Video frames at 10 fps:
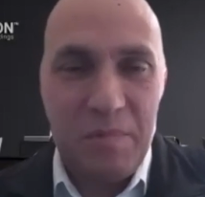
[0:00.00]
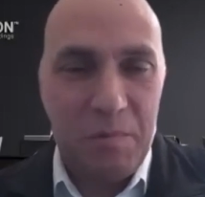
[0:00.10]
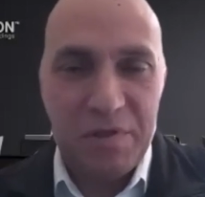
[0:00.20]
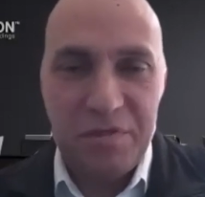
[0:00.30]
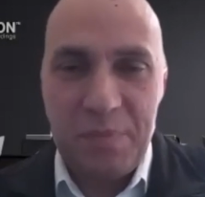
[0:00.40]

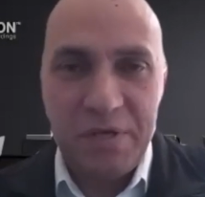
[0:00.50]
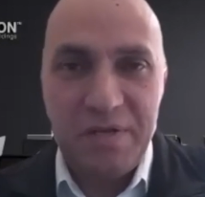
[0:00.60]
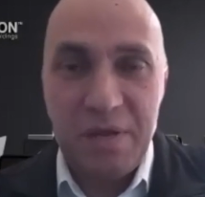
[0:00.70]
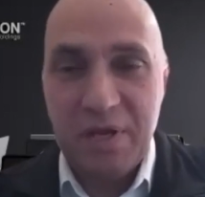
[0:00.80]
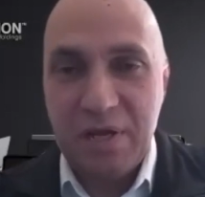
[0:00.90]
With the
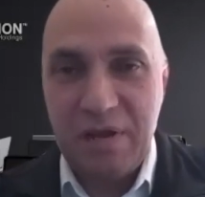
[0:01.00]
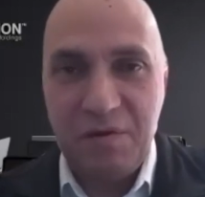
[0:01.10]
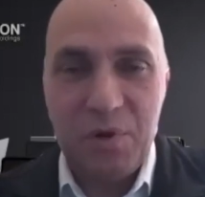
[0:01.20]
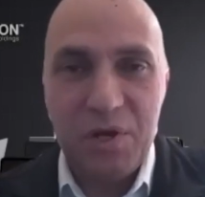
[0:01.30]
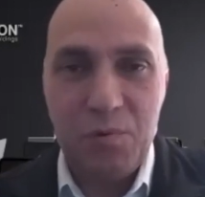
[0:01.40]
pandemic and
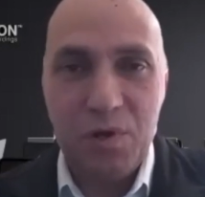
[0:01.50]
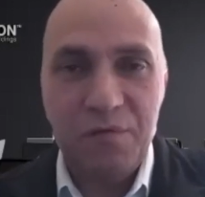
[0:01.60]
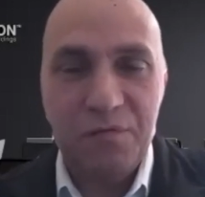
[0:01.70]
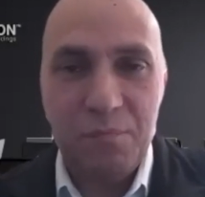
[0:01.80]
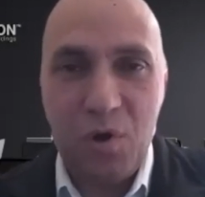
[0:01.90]
everybody
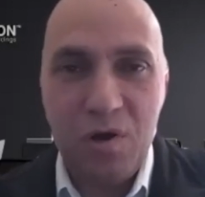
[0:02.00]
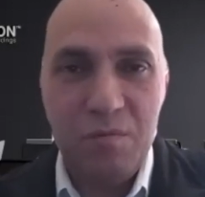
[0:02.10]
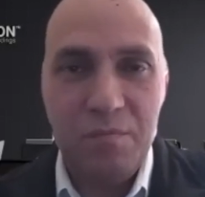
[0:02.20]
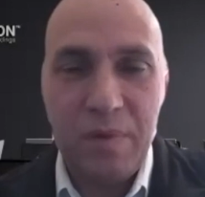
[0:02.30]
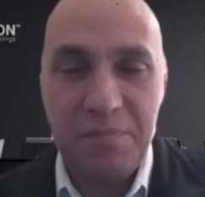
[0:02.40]
working from
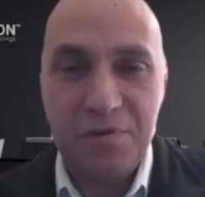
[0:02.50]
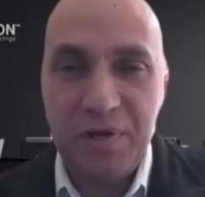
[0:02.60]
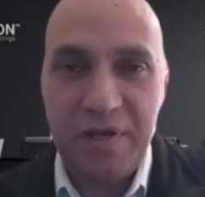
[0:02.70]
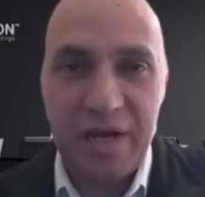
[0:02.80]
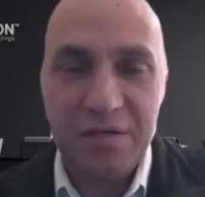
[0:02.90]
home,
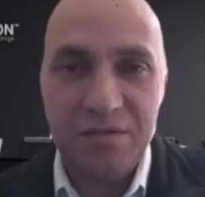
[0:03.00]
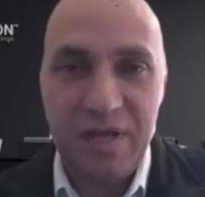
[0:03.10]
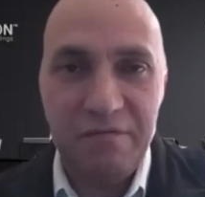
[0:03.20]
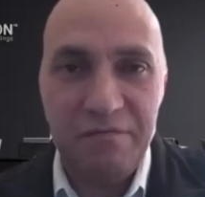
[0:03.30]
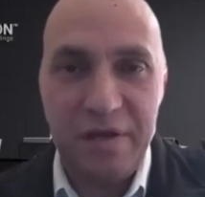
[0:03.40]
threat actors
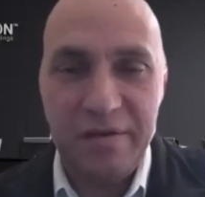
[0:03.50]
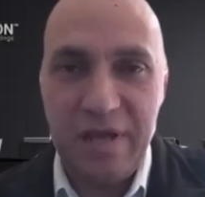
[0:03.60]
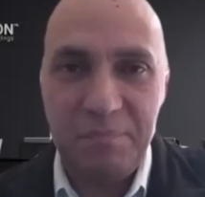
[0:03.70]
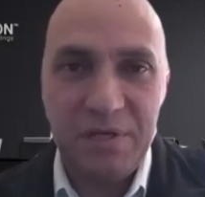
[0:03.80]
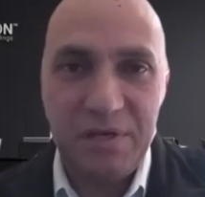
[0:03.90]
have
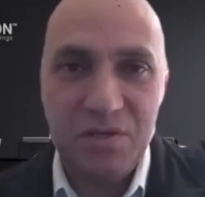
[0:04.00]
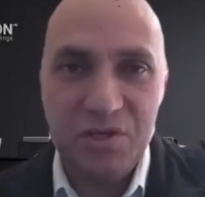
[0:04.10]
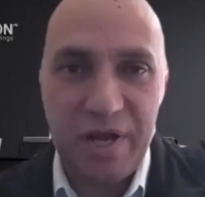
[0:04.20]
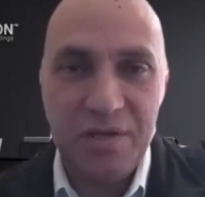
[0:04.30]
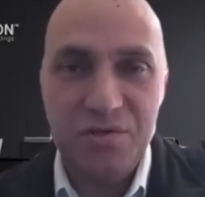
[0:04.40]
adapted and
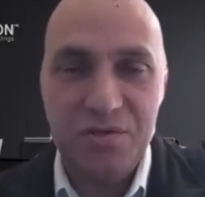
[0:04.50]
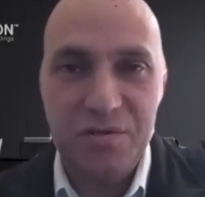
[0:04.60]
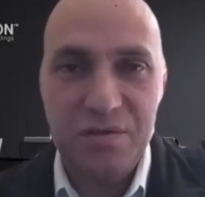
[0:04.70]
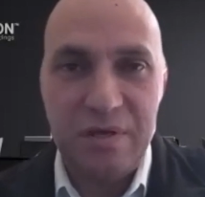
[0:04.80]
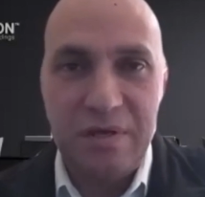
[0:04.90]

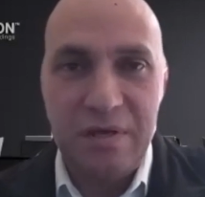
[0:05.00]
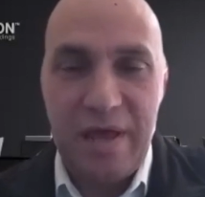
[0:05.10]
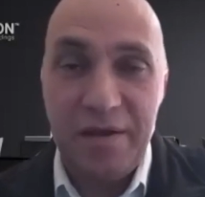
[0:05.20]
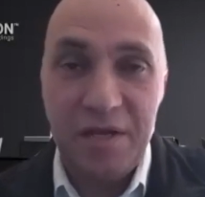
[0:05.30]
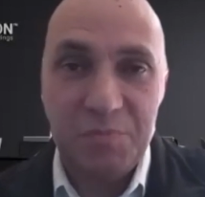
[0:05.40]
changed
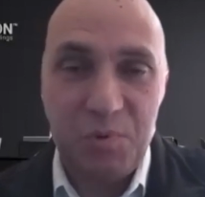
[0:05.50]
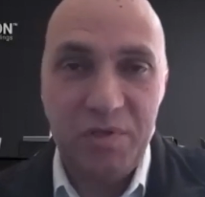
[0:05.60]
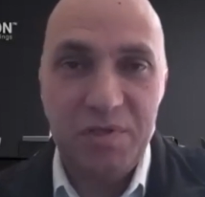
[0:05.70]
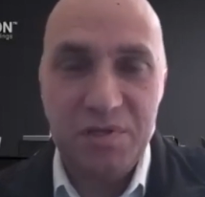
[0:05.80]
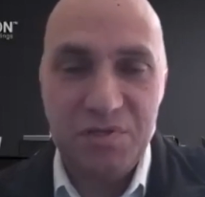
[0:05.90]
and
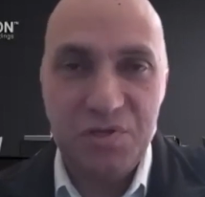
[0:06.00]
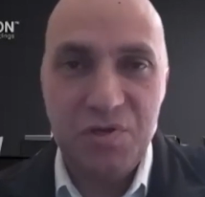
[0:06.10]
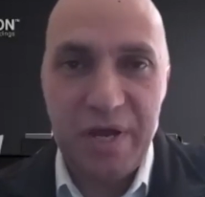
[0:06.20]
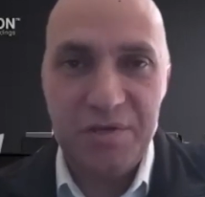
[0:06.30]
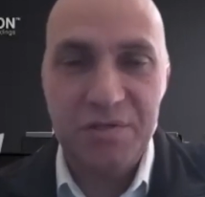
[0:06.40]
exploited the
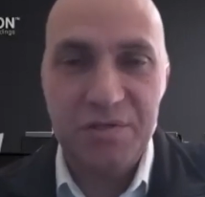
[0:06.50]
situation.